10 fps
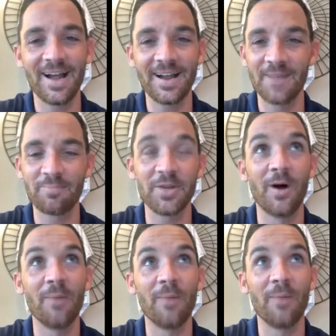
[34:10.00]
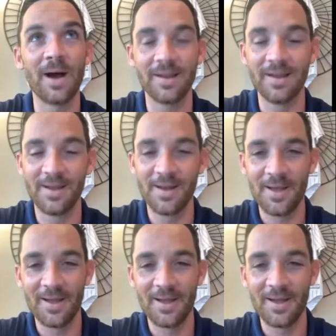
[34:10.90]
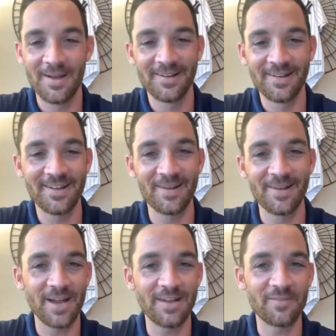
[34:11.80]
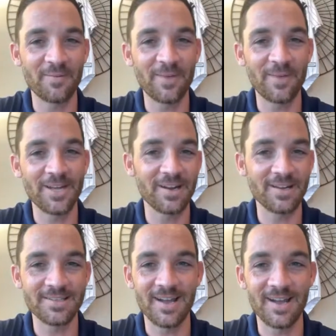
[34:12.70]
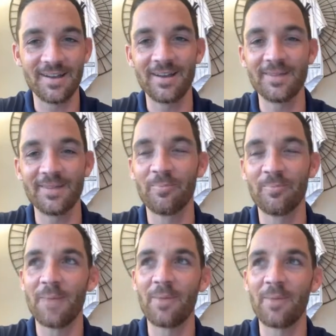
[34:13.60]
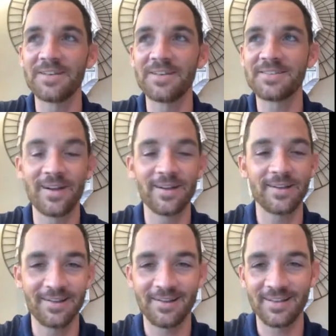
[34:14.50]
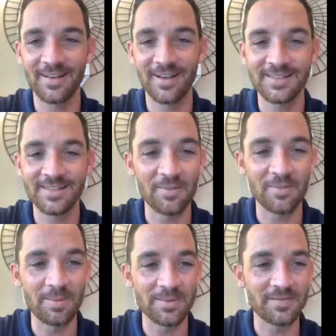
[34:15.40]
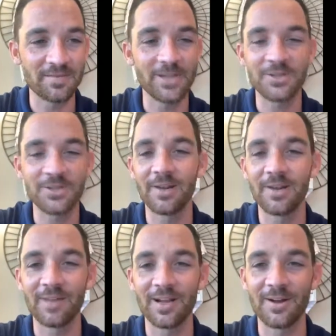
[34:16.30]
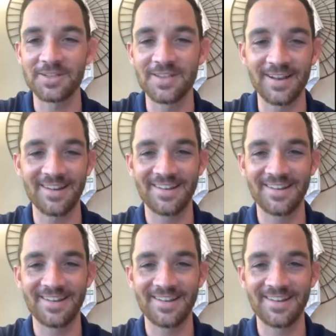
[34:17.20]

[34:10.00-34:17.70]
But my information is not by myself. I take other people's information and regurgitate it.